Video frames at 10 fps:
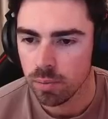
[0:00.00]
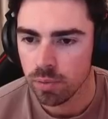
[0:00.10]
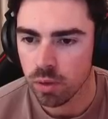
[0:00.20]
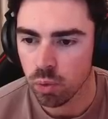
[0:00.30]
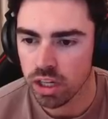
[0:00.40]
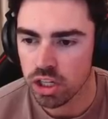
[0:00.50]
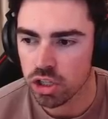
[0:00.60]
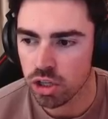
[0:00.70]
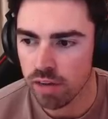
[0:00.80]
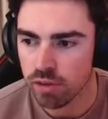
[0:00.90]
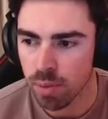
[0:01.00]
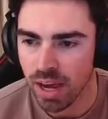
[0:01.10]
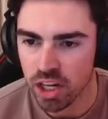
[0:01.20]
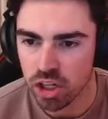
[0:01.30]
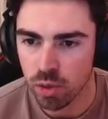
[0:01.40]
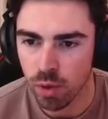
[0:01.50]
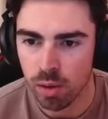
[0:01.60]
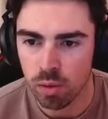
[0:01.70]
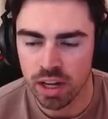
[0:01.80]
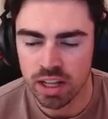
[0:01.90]
And we are just going to have to patiently wait.
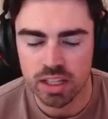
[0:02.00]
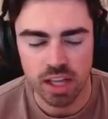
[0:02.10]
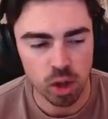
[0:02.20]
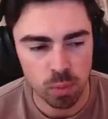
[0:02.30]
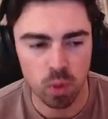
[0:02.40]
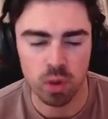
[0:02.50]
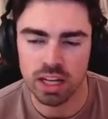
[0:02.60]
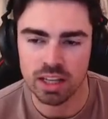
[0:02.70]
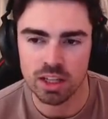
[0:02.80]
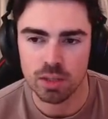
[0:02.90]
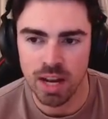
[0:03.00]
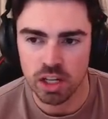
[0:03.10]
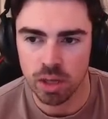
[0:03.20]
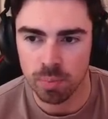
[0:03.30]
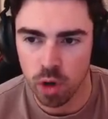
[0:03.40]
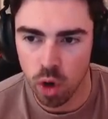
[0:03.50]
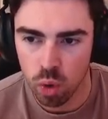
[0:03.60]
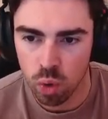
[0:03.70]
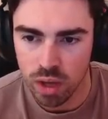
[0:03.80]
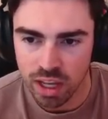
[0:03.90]
We're running teleport in this matchup.
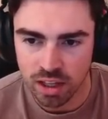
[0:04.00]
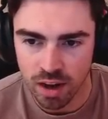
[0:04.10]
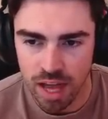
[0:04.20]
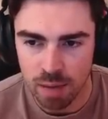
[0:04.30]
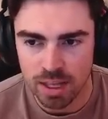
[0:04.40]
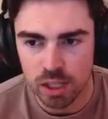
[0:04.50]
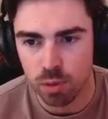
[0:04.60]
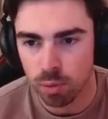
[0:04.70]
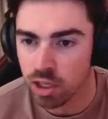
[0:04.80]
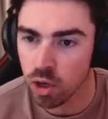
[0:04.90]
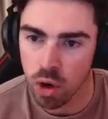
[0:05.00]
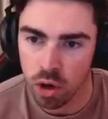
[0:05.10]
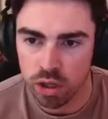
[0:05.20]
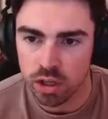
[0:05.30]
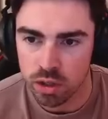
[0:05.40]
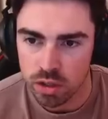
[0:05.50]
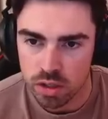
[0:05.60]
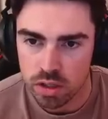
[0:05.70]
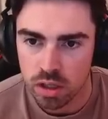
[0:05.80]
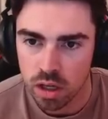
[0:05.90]
No ignite means probably no early
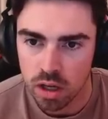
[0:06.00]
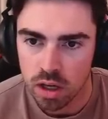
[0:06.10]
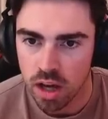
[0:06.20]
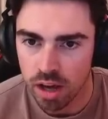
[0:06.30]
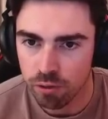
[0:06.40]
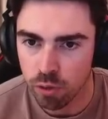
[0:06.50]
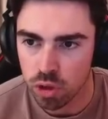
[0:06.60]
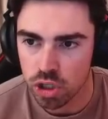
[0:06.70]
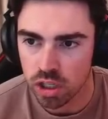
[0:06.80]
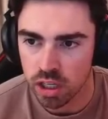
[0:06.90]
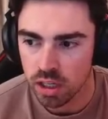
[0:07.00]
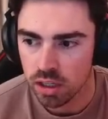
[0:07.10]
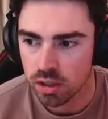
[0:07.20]
kills, unfortunately.